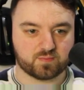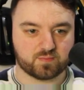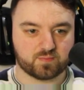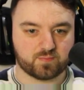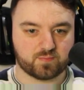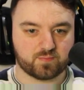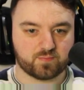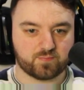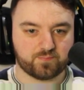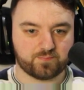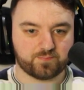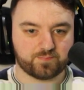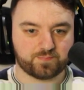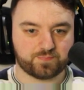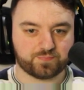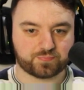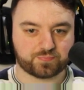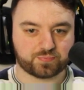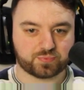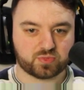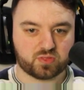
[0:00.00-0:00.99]

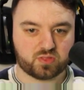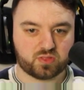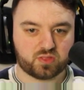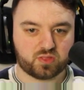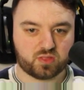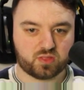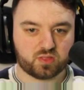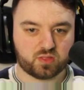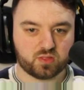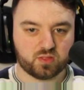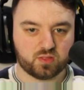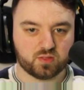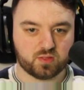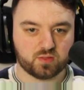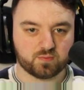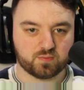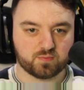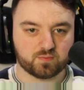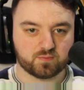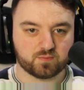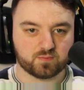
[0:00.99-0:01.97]

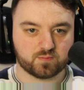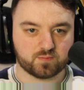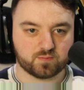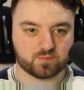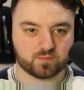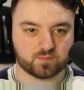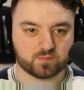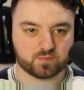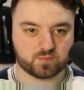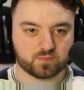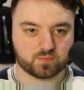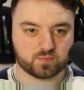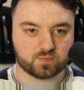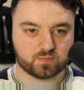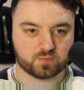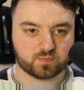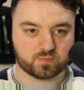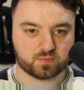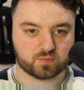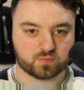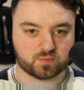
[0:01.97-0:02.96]

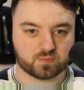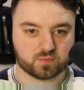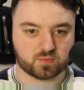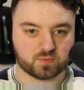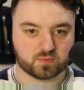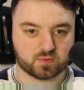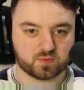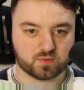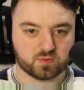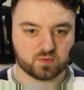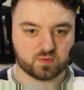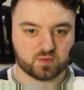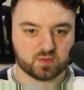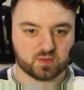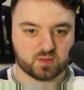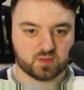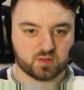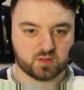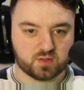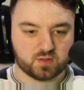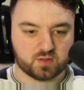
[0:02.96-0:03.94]

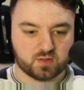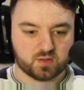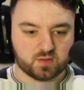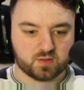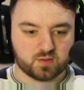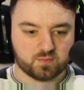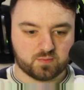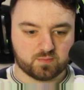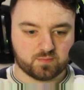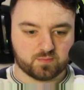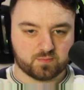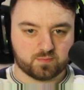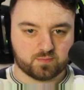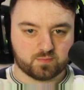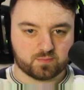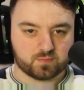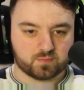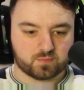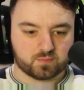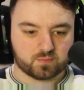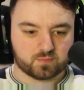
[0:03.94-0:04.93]

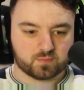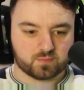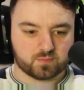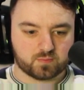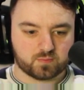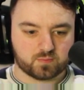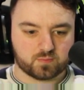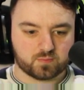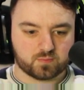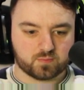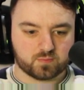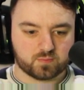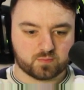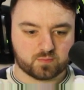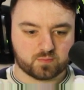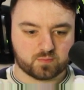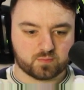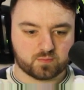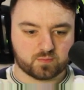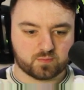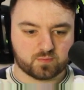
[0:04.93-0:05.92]

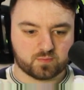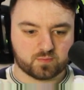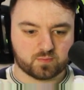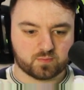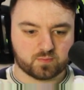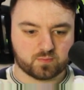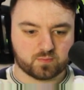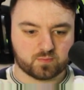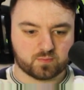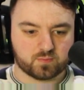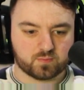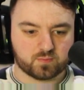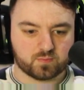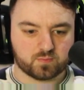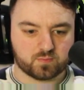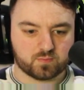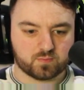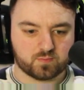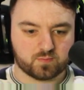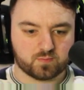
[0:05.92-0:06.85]
[no speech]